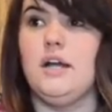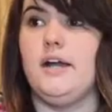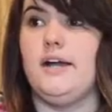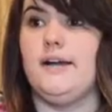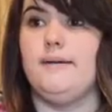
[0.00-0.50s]

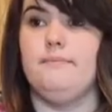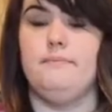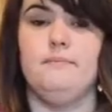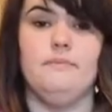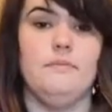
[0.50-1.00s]

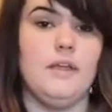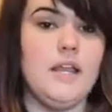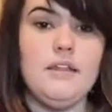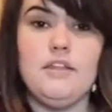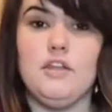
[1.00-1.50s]

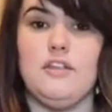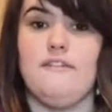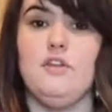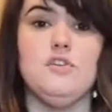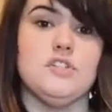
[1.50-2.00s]
Anything you
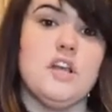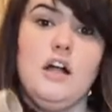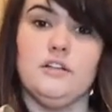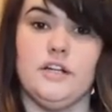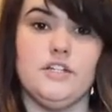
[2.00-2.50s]
think. You can just
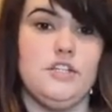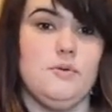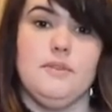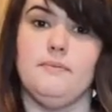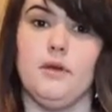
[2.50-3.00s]
color it too
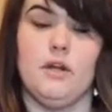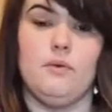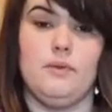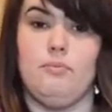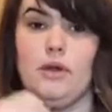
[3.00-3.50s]
with
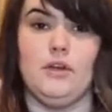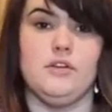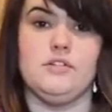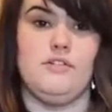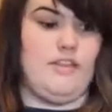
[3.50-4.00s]

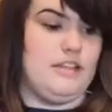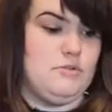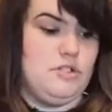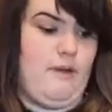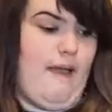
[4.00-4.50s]
markers if that's
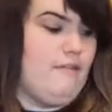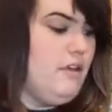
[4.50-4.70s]
what you have.